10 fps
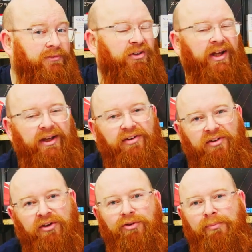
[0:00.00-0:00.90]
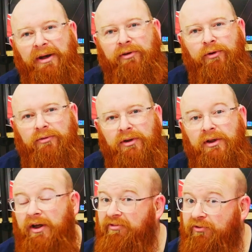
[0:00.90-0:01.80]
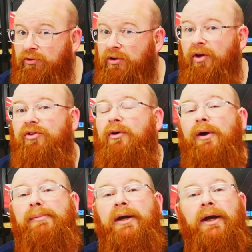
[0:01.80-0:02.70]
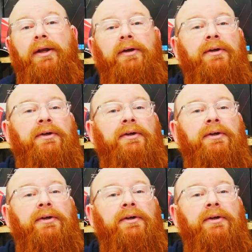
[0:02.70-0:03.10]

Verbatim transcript: Okay, it's a user manual. In full colour too, I might add.